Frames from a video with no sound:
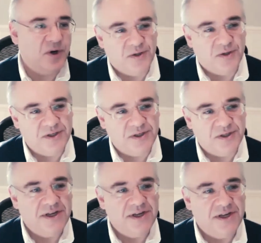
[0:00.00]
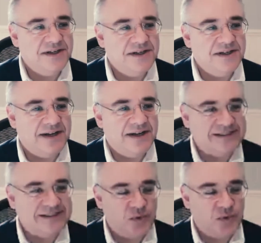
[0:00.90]
12 years ago,
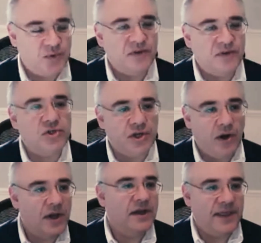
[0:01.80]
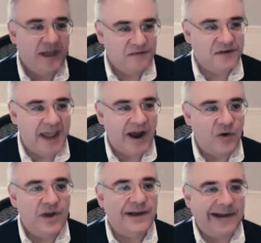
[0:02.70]
they've now
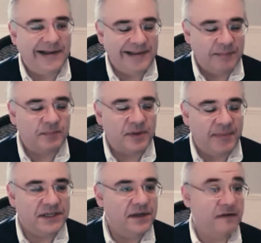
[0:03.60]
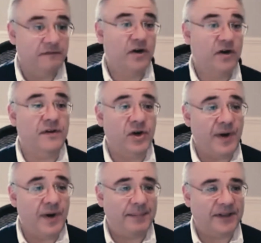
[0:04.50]
implemented very, very
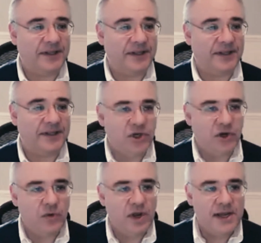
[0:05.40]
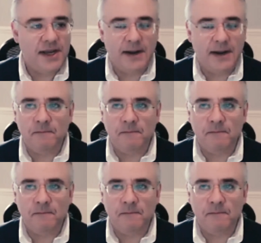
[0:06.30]
rapidly. So I